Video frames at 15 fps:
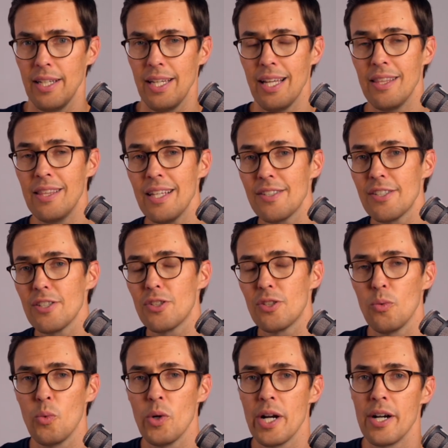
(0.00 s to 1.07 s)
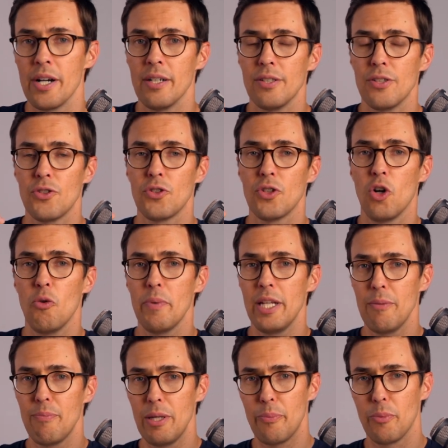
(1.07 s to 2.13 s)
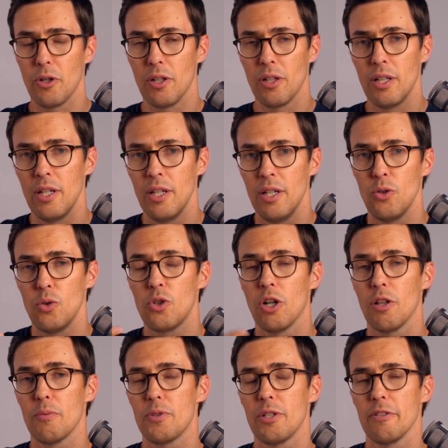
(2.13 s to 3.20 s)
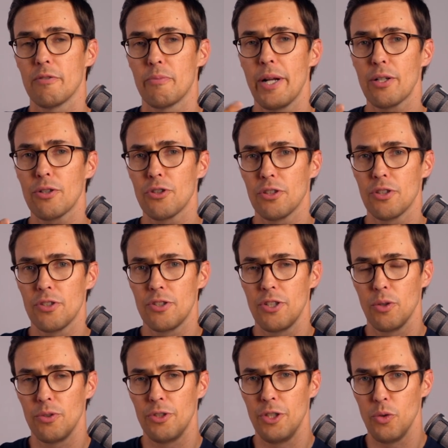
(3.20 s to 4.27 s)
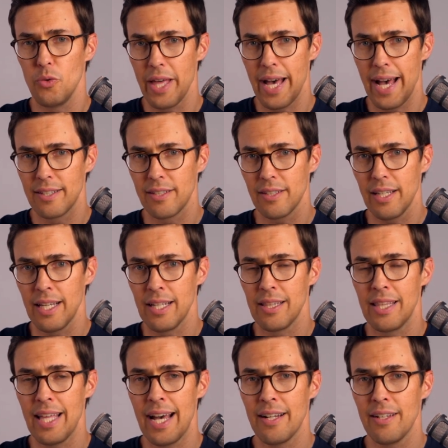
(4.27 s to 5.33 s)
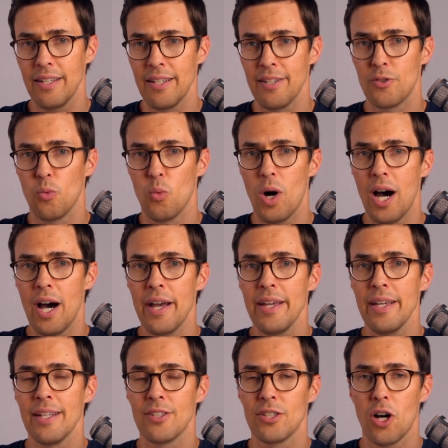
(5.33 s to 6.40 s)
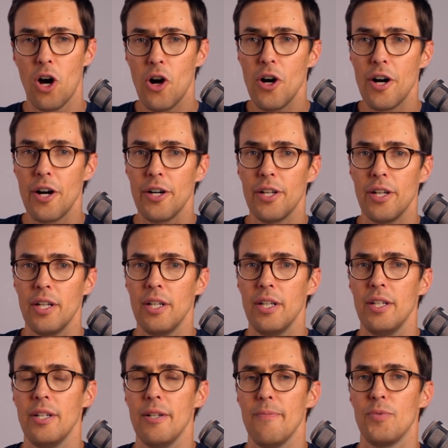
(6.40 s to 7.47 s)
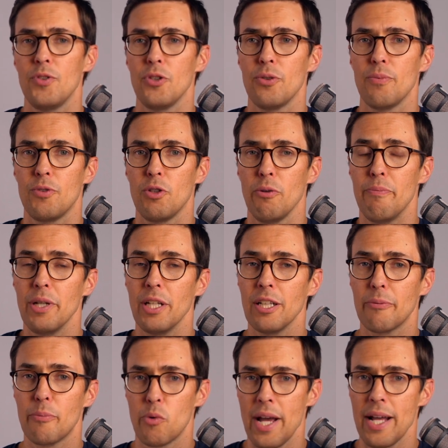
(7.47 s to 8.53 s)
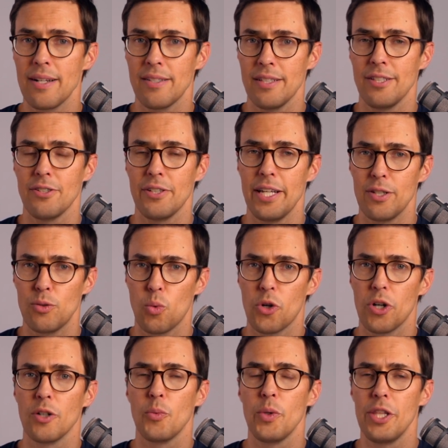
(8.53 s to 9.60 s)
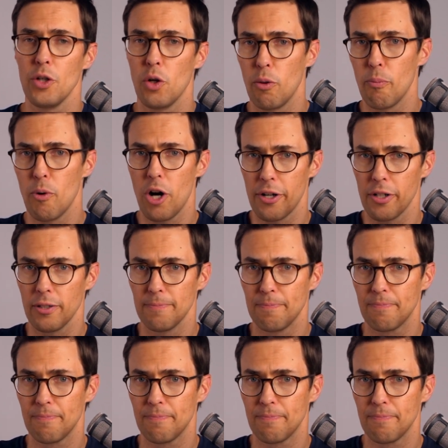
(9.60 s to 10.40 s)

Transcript: And this is where so many people who call themselves brand consultants don't do that. And that is why it's hard to build brands in today's world with the old model.